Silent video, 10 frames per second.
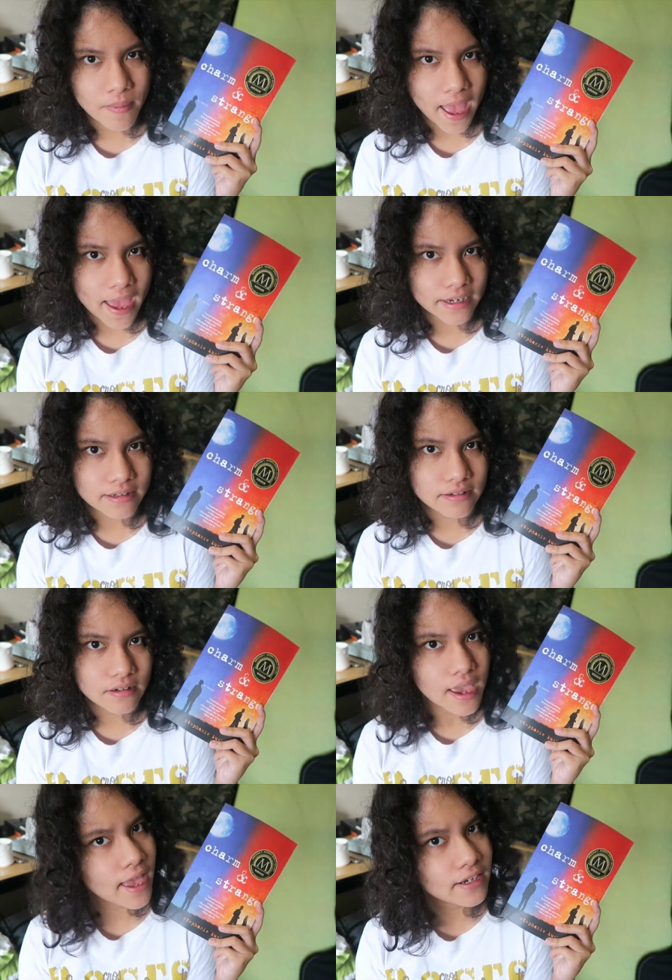bad
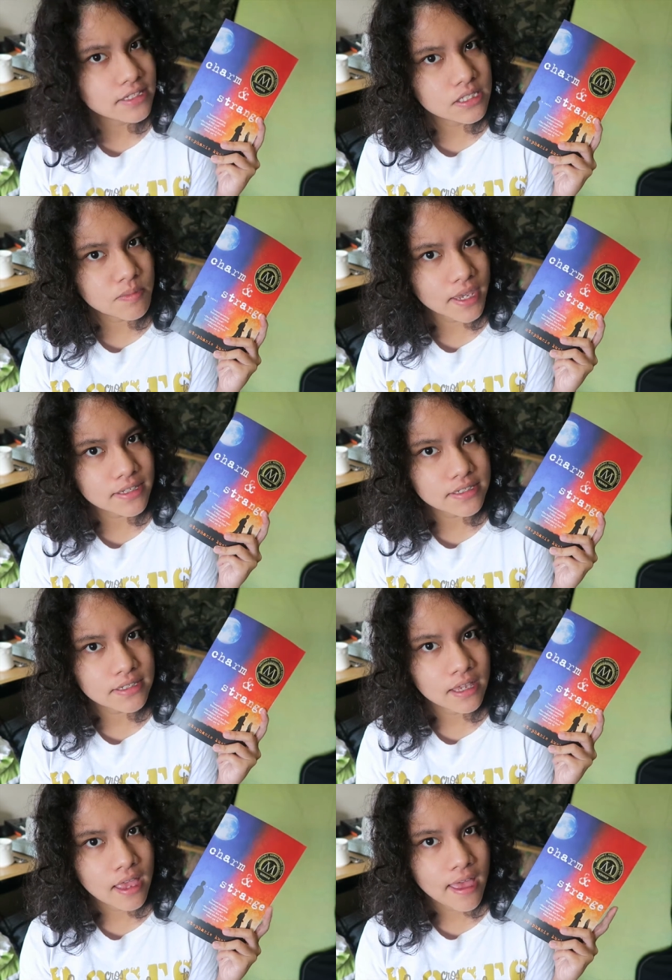
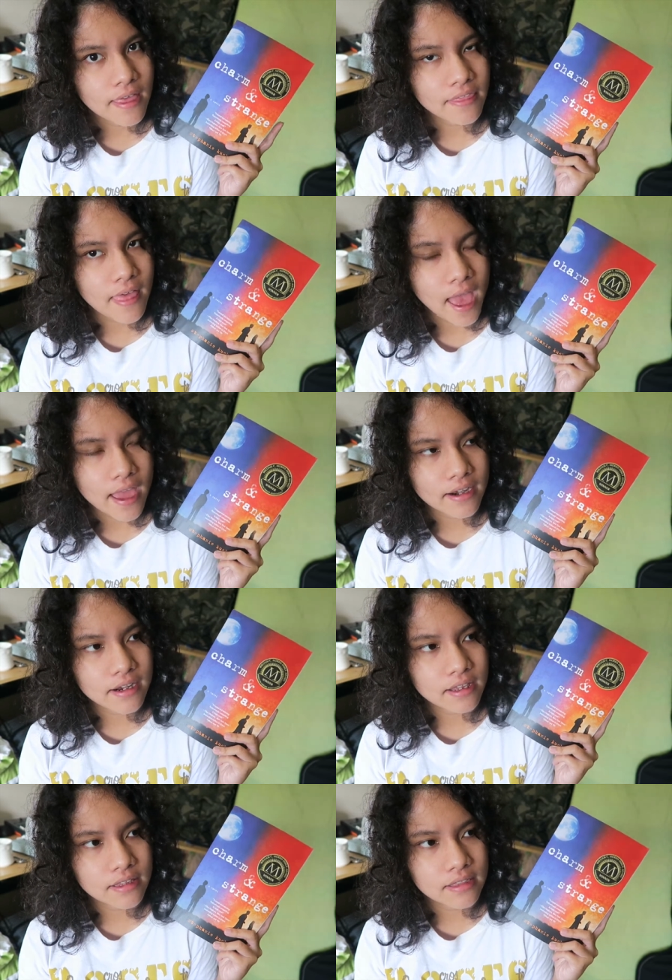headspace that
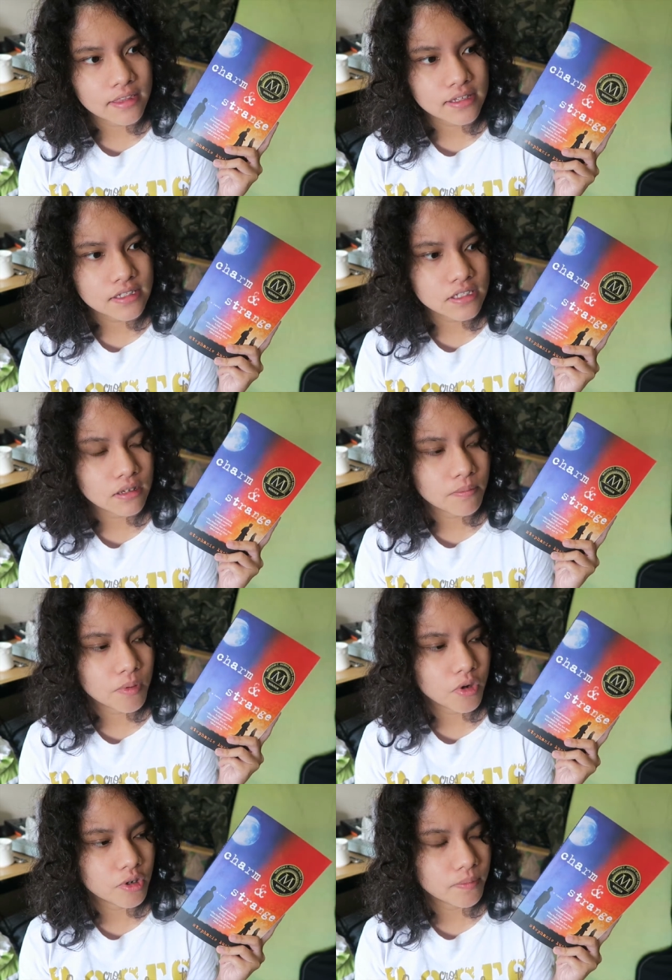this
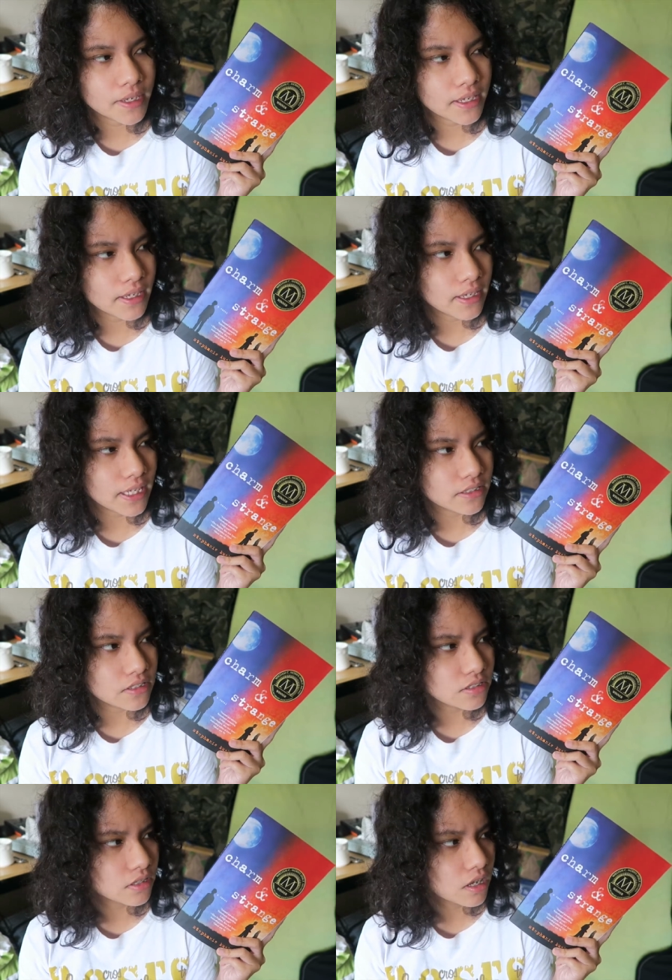put me
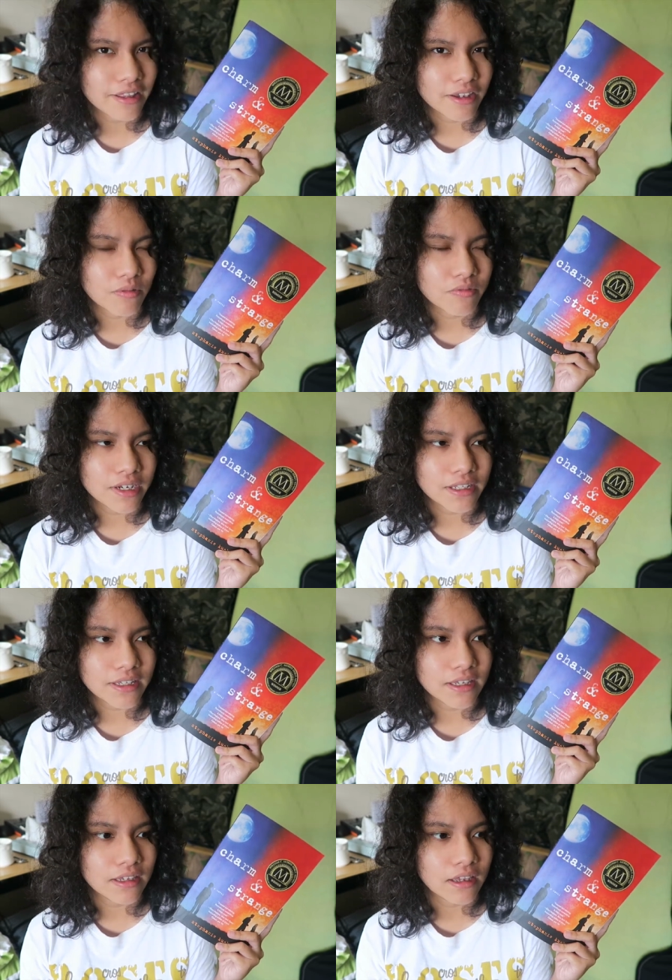in like a
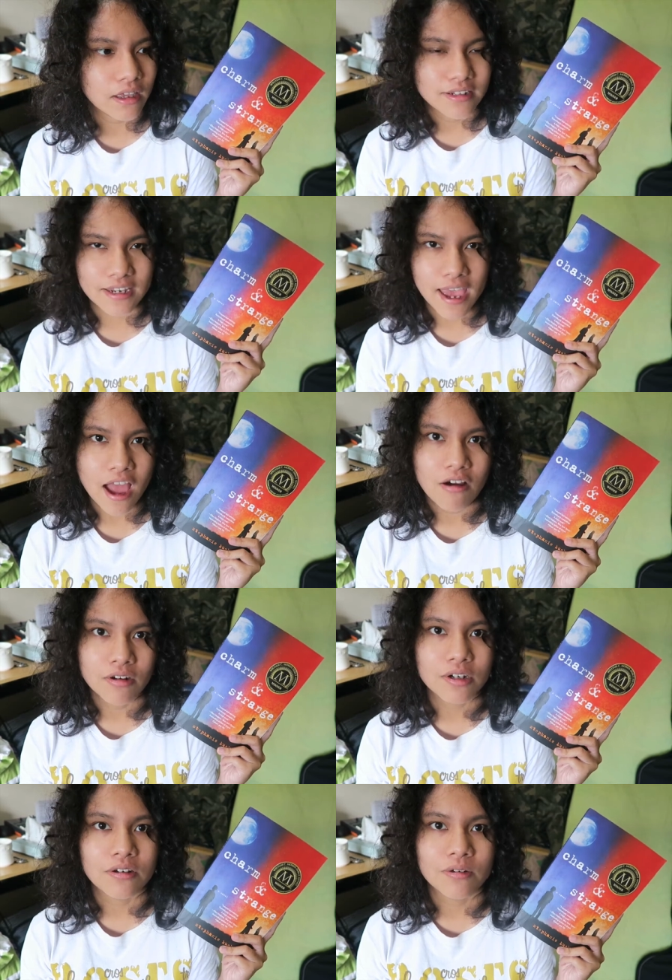really
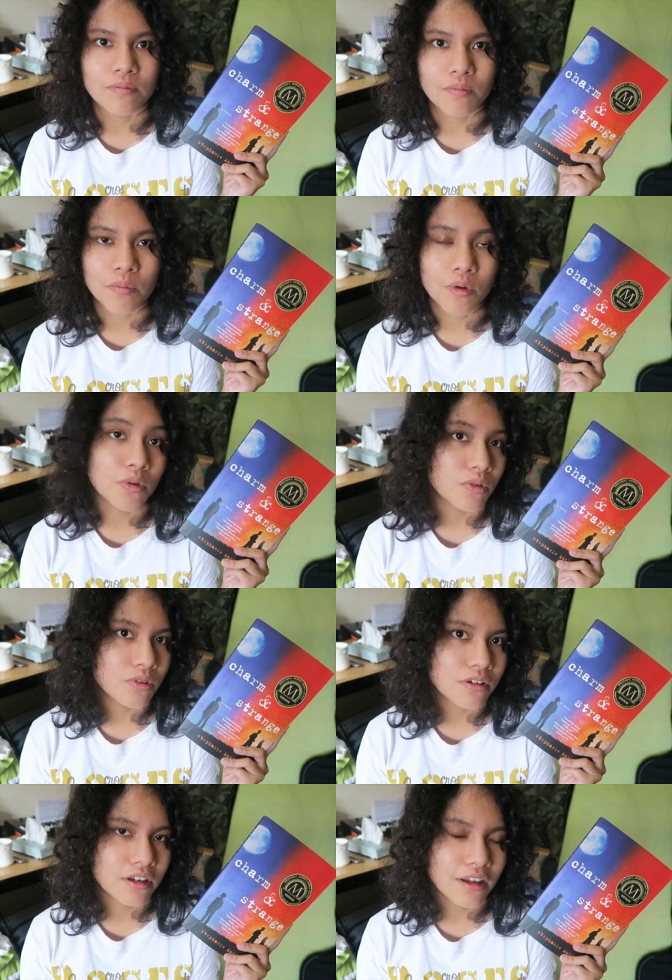down
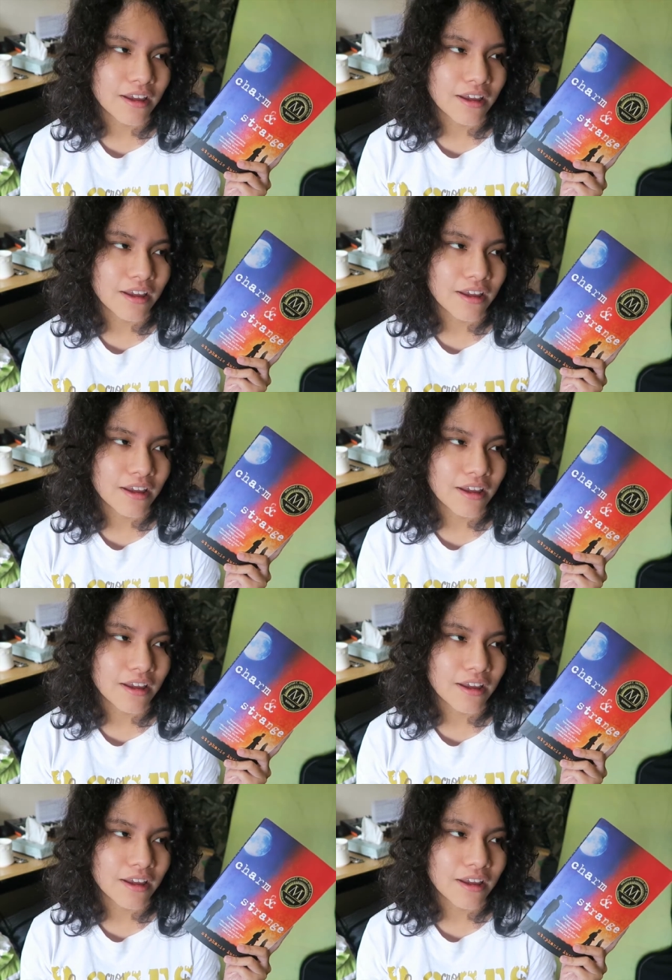mood